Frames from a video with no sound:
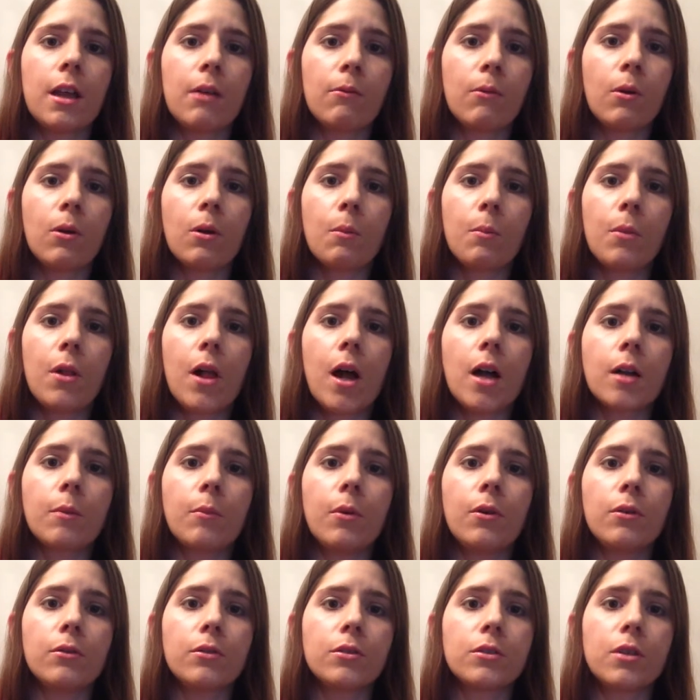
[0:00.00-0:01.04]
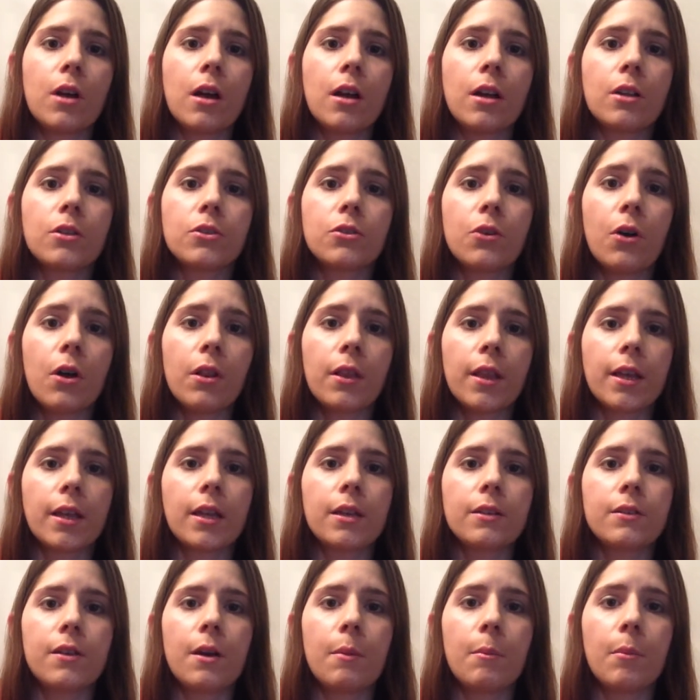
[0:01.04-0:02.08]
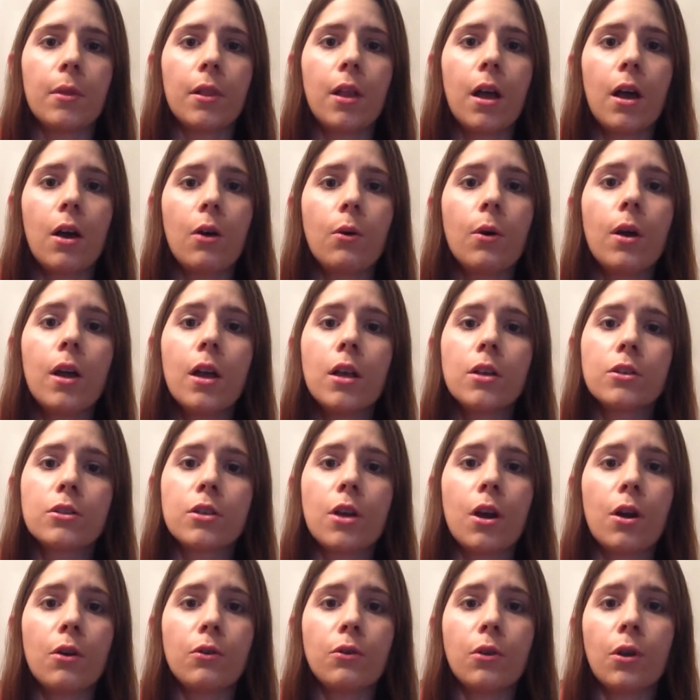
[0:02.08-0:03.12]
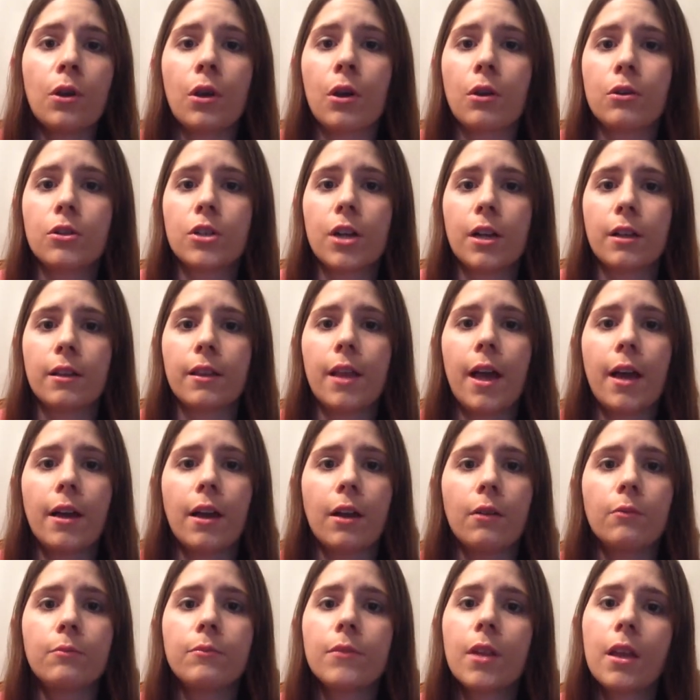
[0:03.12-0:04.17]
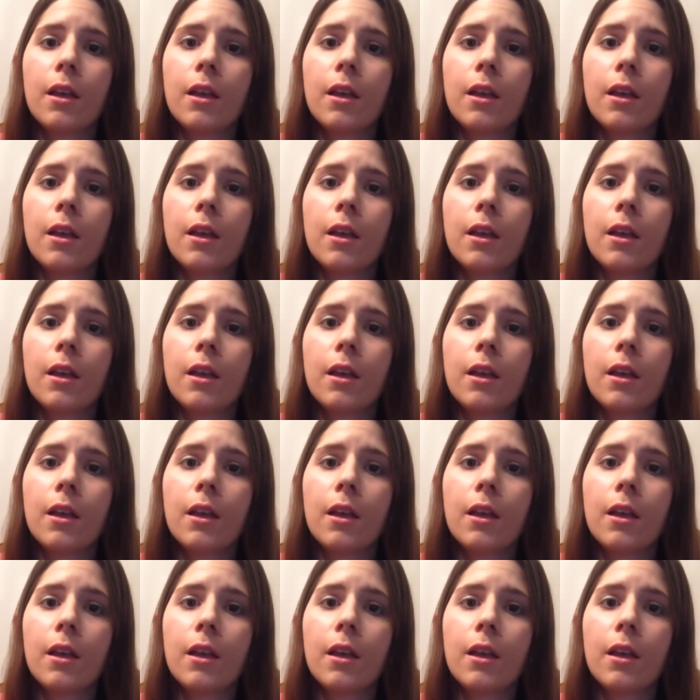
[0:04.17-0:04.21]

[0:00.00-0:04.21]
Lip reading: I wrote a blog post on it, so I'll link it down below, so you can go check that out.